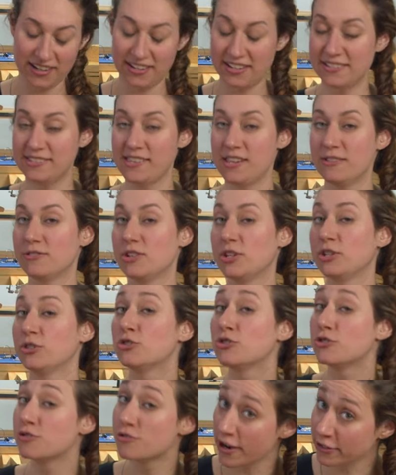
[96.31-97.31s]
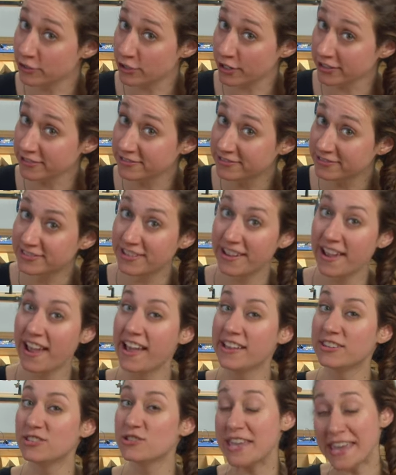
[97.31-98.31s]
It is a ring stretcher
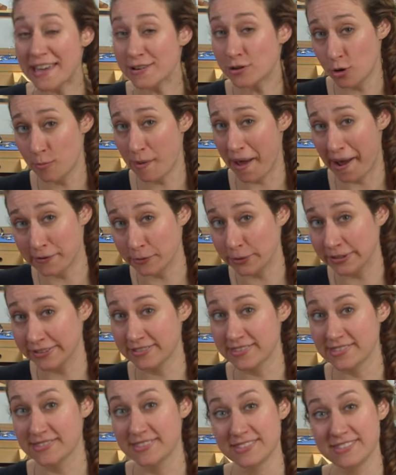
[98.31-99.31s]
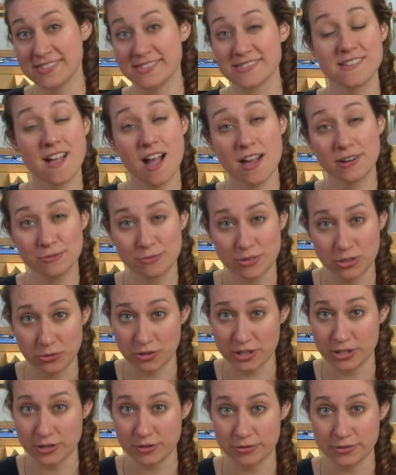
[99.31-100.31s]
and you can't go backwards. This is not a ring
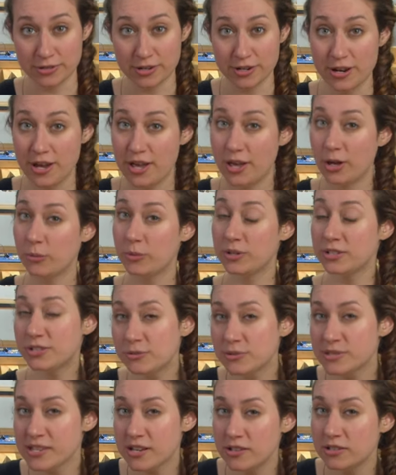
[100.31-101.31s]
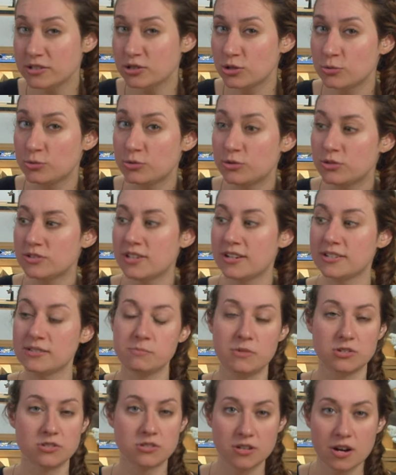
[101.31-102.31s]
reducer. We do sell a tool that
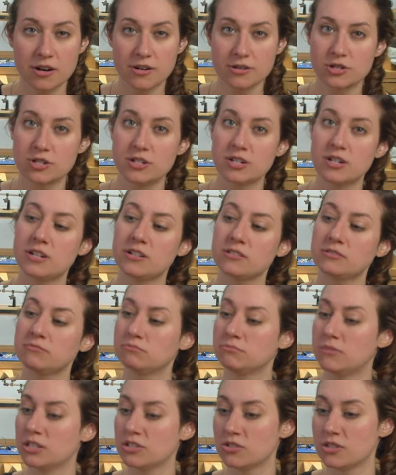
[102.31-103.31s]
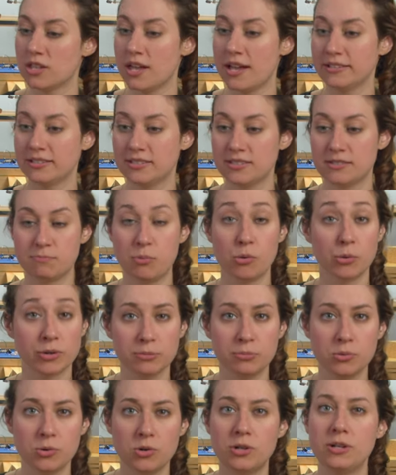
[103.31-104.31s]
is much larger, much less
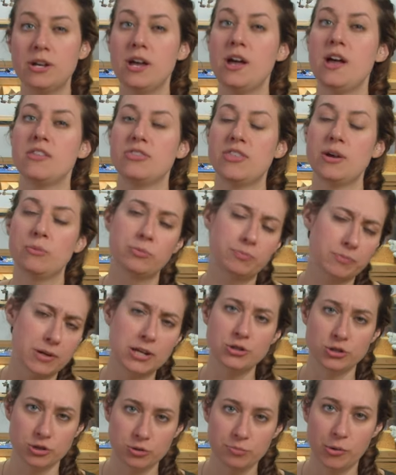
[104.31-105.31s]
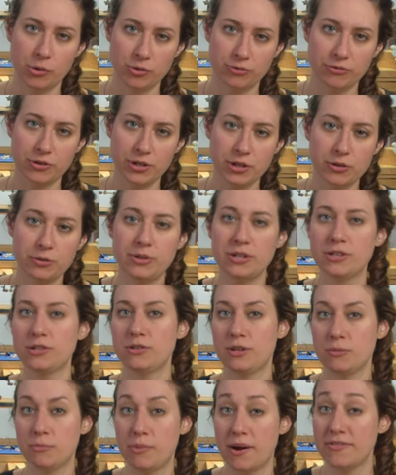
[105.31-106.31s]
portable, that can do both for you, and
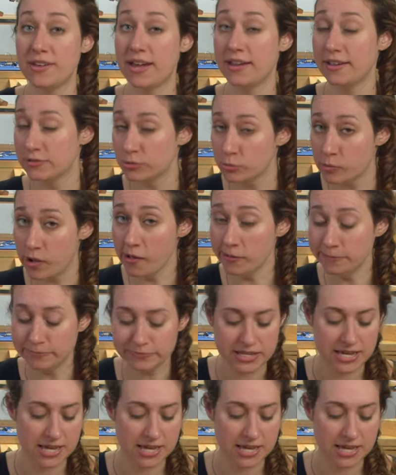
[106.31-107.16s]
you can buy that as well.